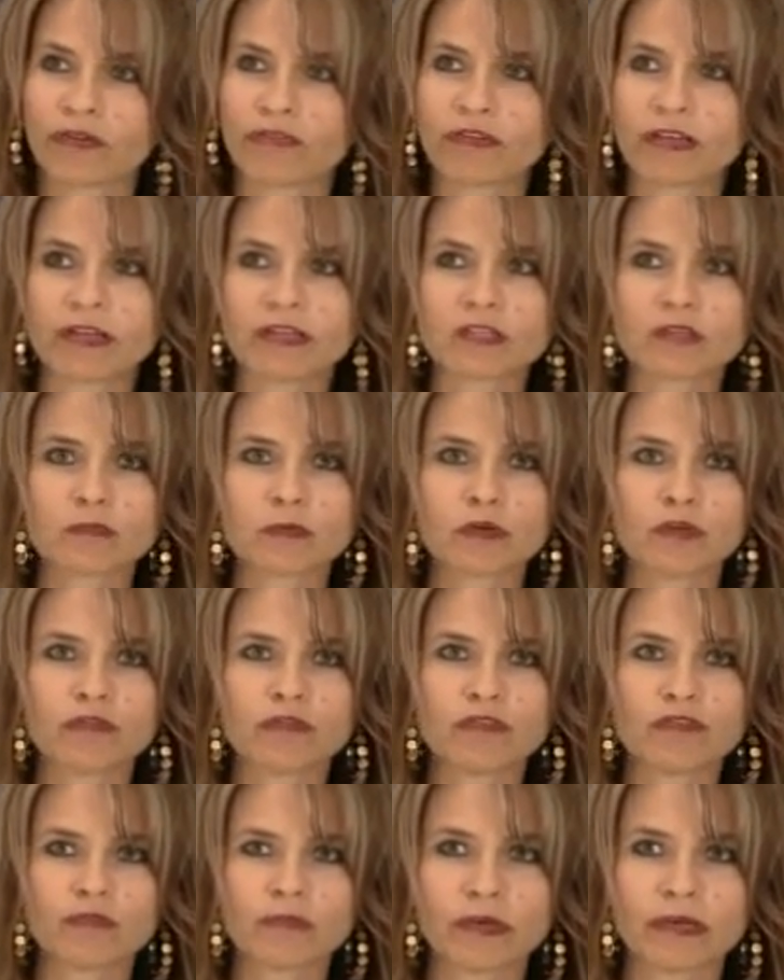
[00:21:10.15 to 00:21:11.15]
if they
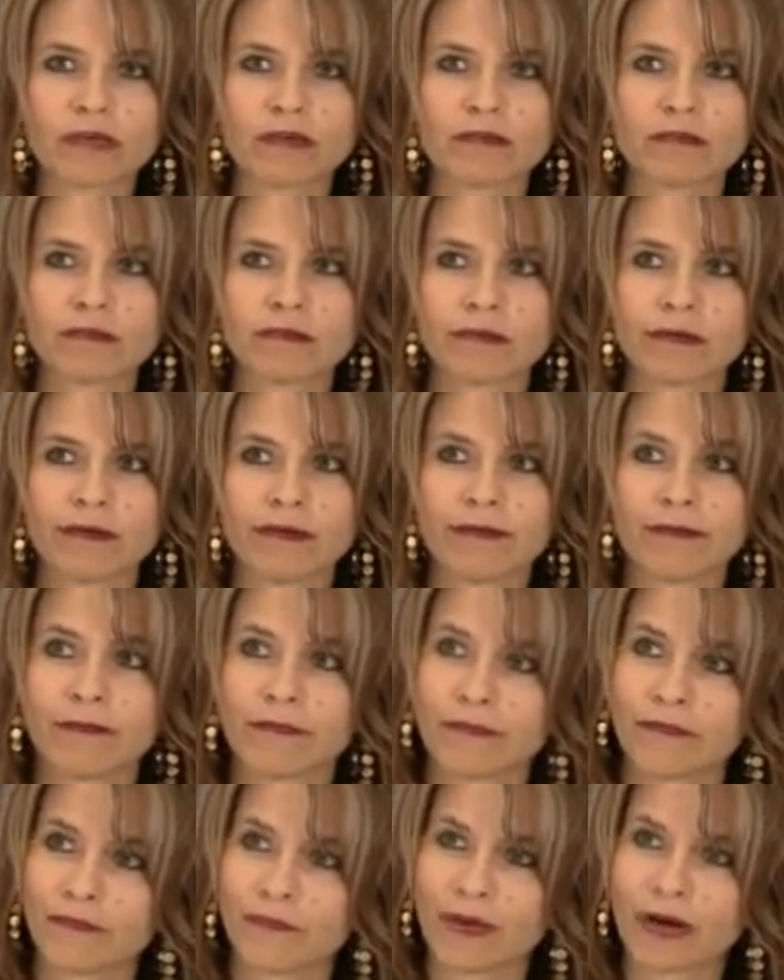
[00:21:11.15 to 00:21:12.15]
disapprove of me?
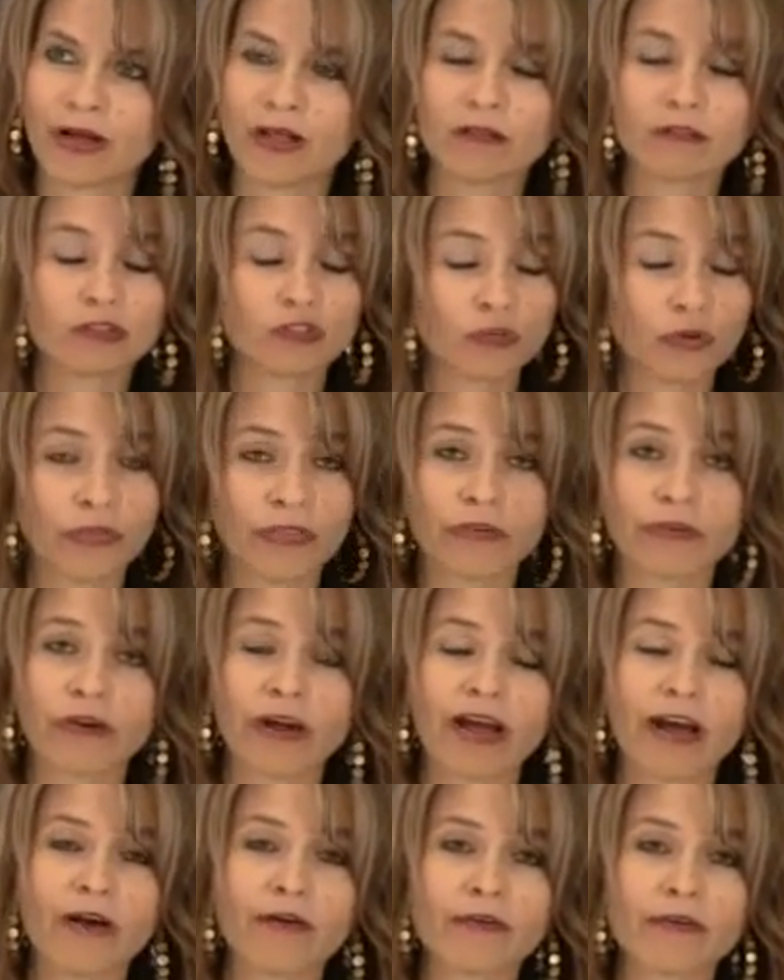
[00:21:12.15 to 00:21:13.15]
Well, join the
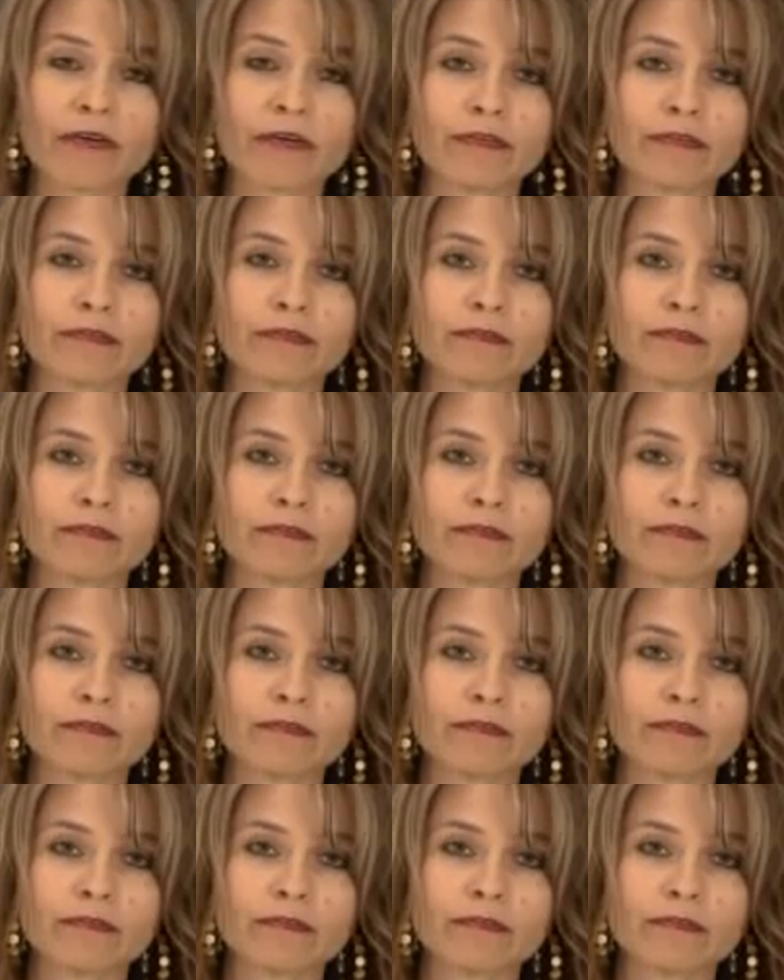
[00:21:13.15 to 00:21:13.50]
crowd.